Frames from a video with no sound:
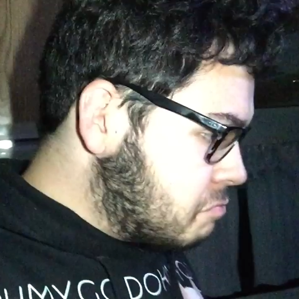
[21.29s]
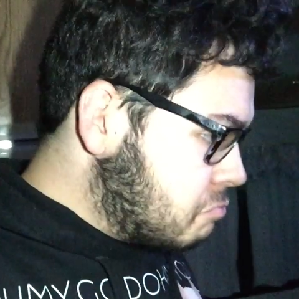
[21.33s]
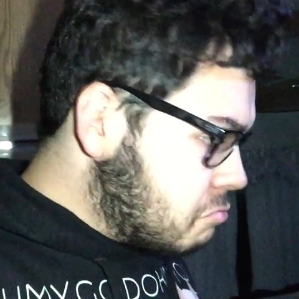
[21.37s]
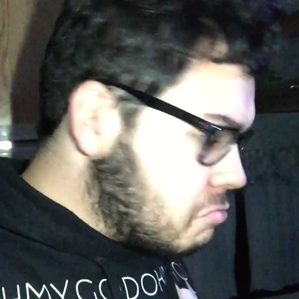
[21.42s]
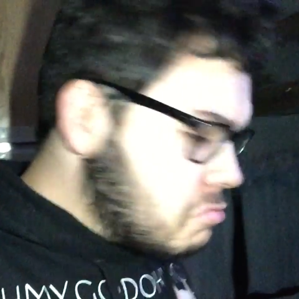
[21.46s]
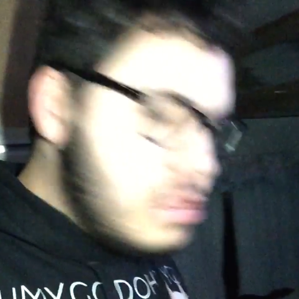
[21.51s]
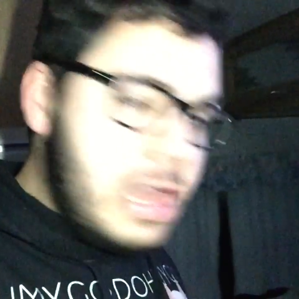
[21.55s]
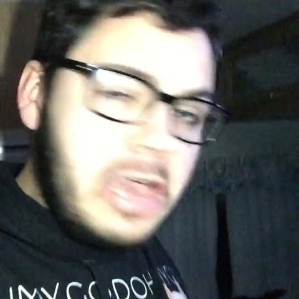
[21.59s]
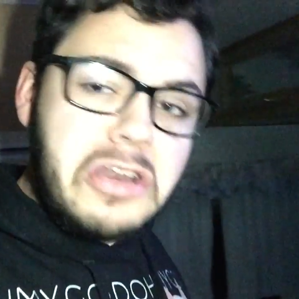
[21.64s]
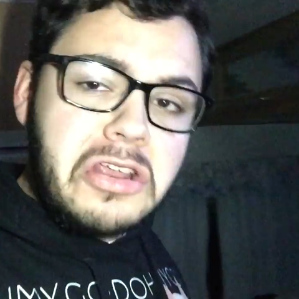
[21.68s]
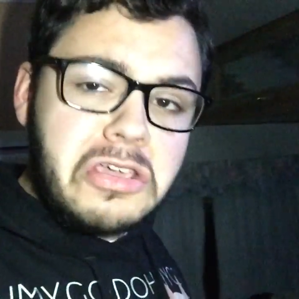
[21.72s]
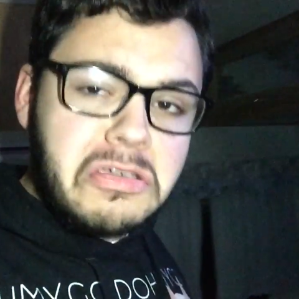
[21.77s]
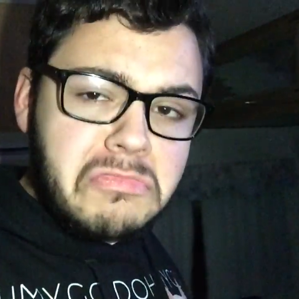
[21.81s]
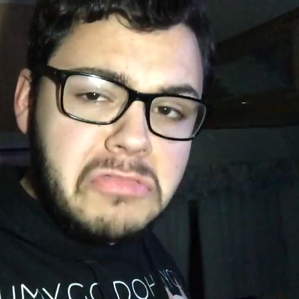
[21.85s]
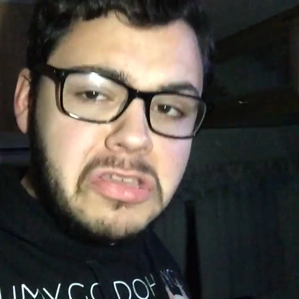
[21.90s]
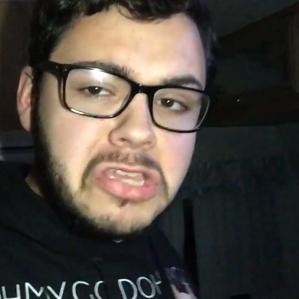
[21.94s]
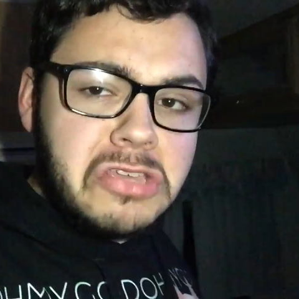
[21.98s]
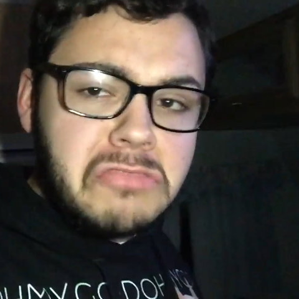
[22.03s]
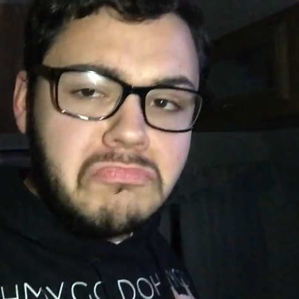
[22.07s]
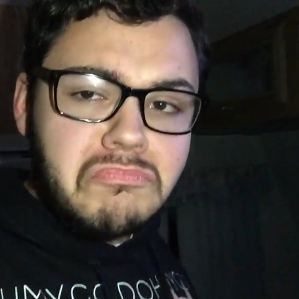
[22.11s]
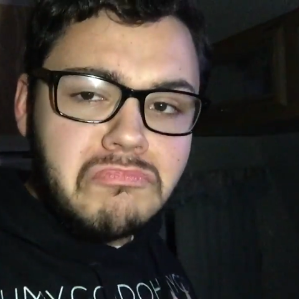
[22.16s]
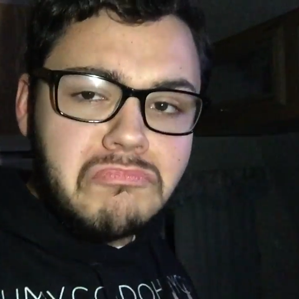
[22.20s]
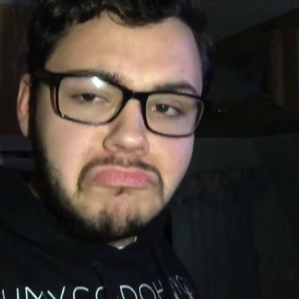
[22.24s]
letting
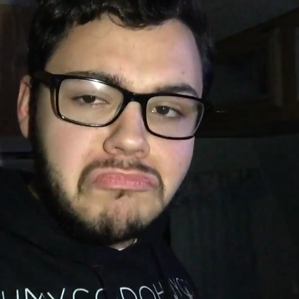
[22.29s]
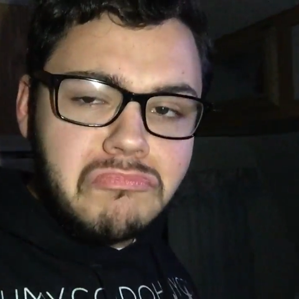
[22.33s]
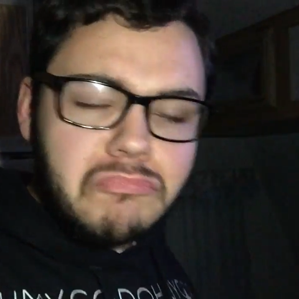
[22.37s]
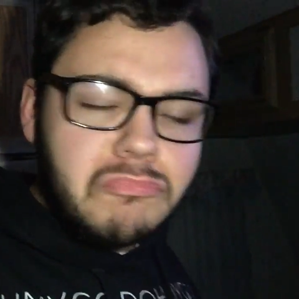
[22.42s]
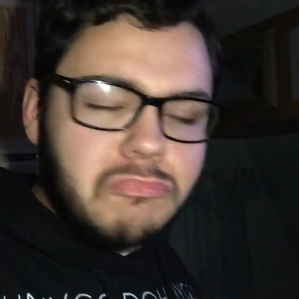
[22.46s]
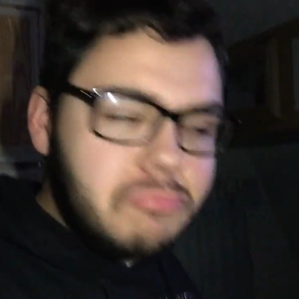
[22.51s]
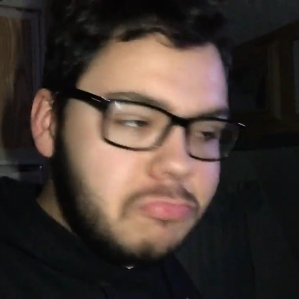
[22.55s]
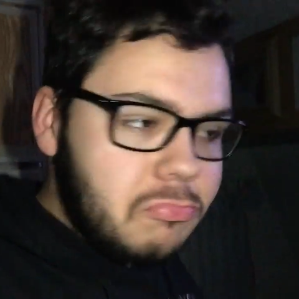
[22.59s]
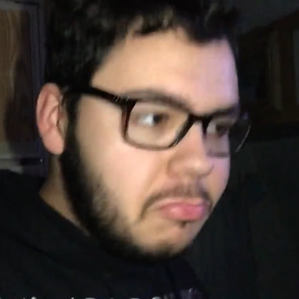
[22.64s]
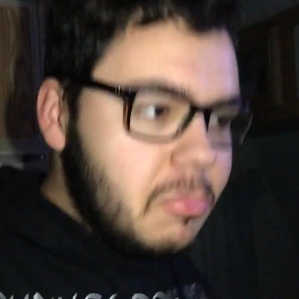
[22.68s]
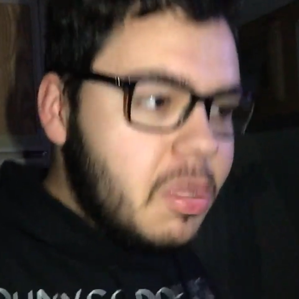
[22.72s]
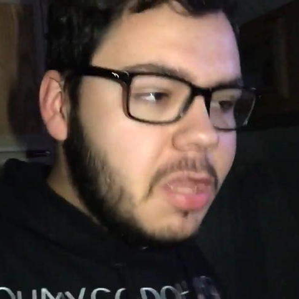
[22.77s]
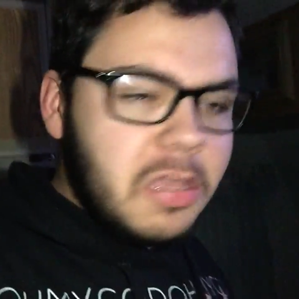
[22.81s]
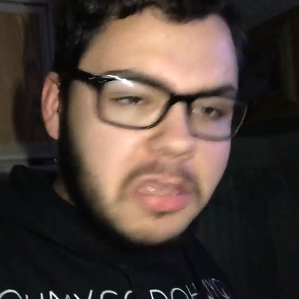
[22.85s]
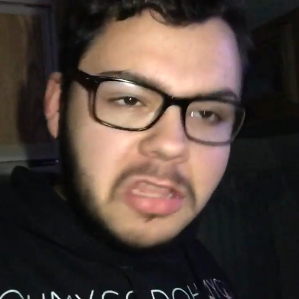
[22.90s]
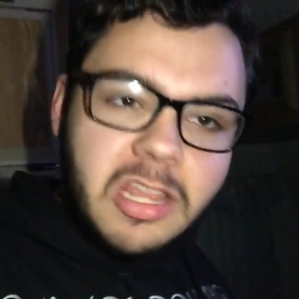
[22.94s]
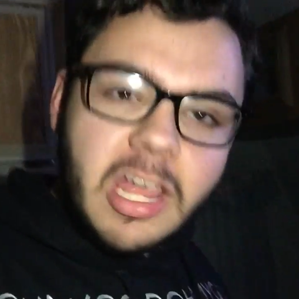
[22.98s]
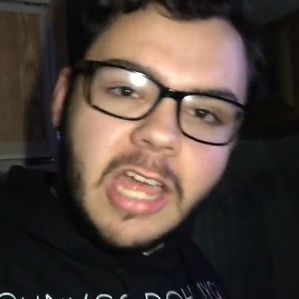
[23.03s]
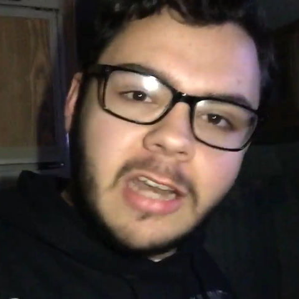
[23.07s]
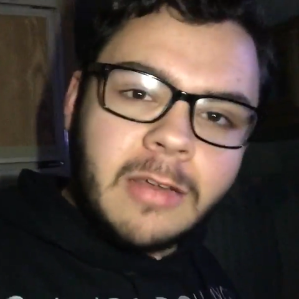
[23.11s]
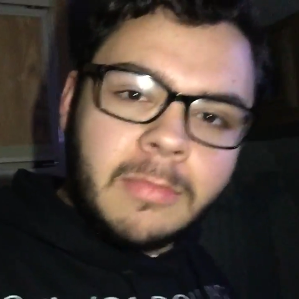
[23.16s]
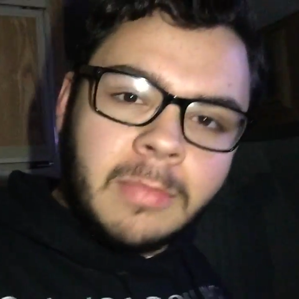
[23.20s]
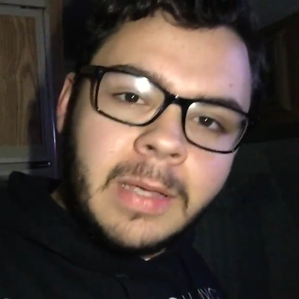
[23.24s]
me
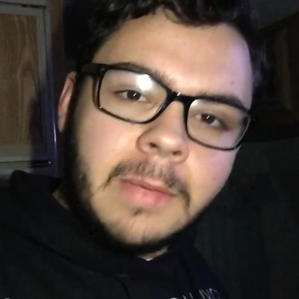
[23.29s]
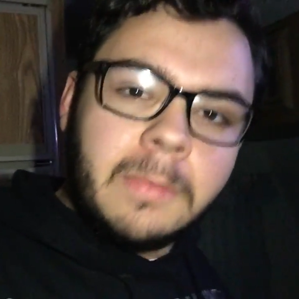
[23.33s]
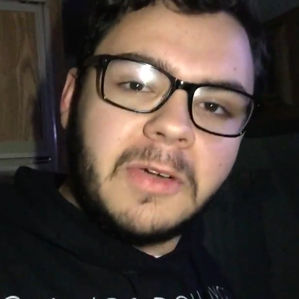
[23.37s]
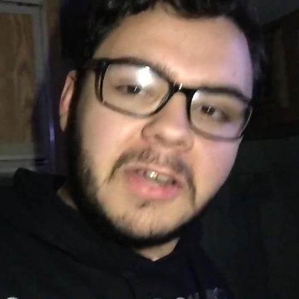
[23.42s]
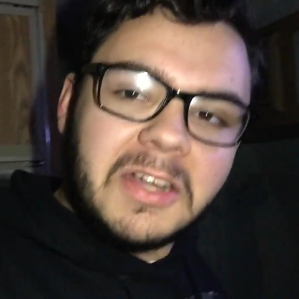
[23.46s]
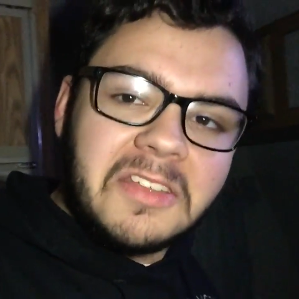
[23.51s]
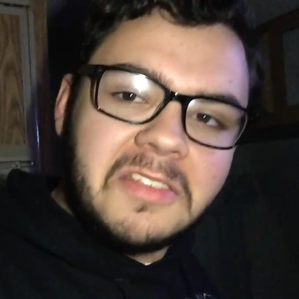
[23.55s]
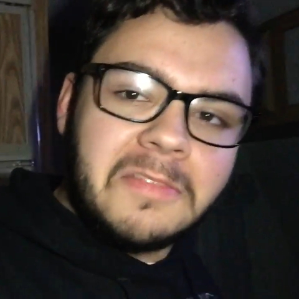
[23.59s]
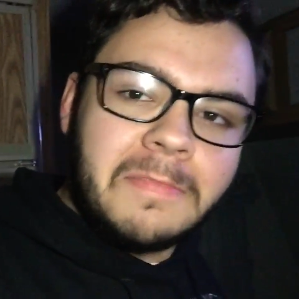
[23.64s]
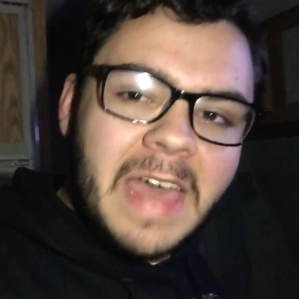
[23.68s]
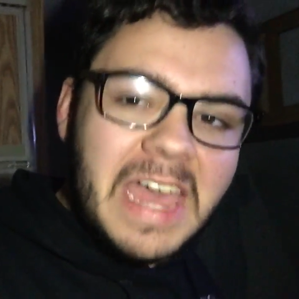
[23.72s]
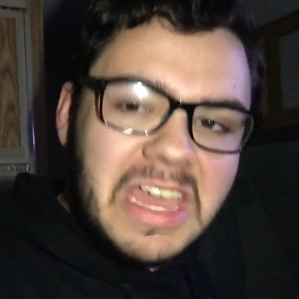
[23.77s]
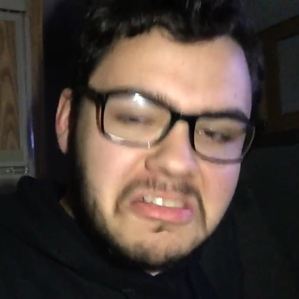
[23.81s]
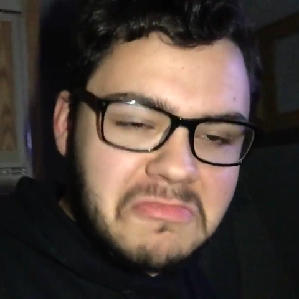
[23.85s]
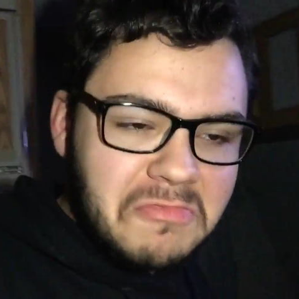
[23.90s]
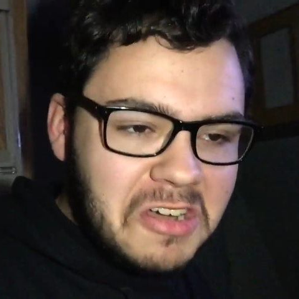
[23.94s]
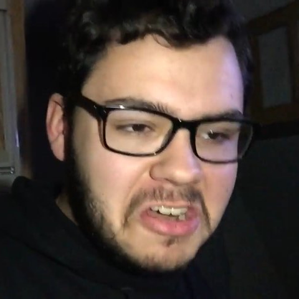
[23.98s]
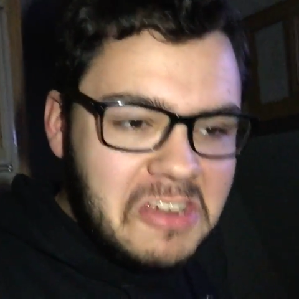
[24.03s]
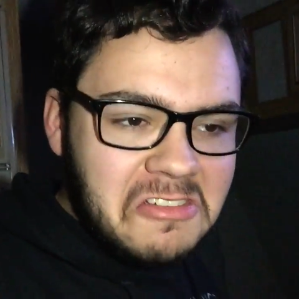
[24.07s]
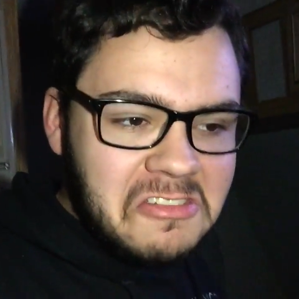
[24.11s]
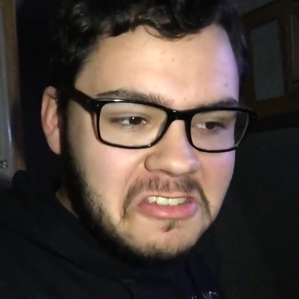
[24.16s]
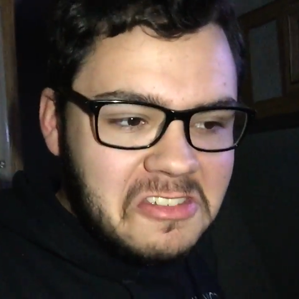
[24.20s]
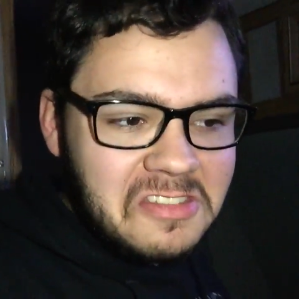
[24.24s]
bring Smash
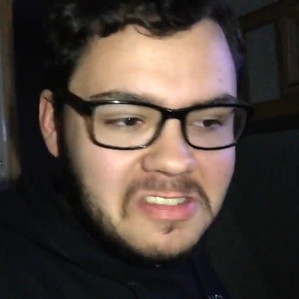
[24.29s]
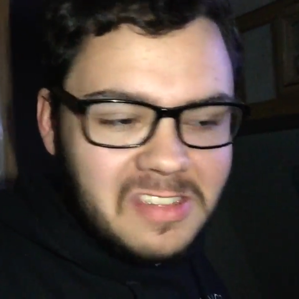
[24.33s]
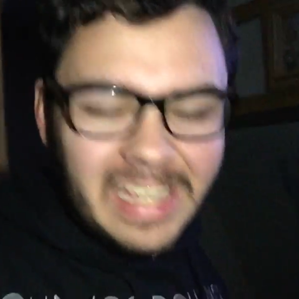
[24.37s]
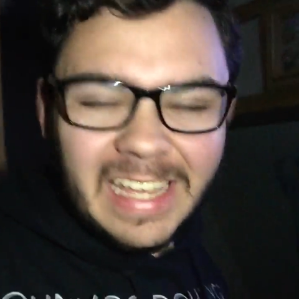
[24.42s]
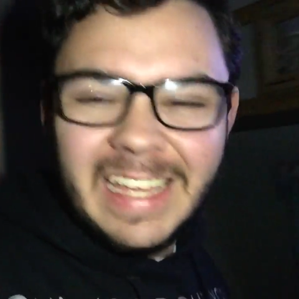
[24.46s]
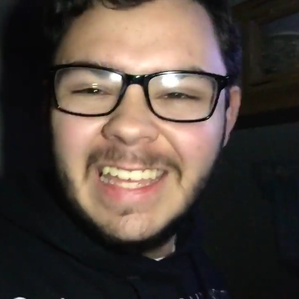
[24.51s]
Bros.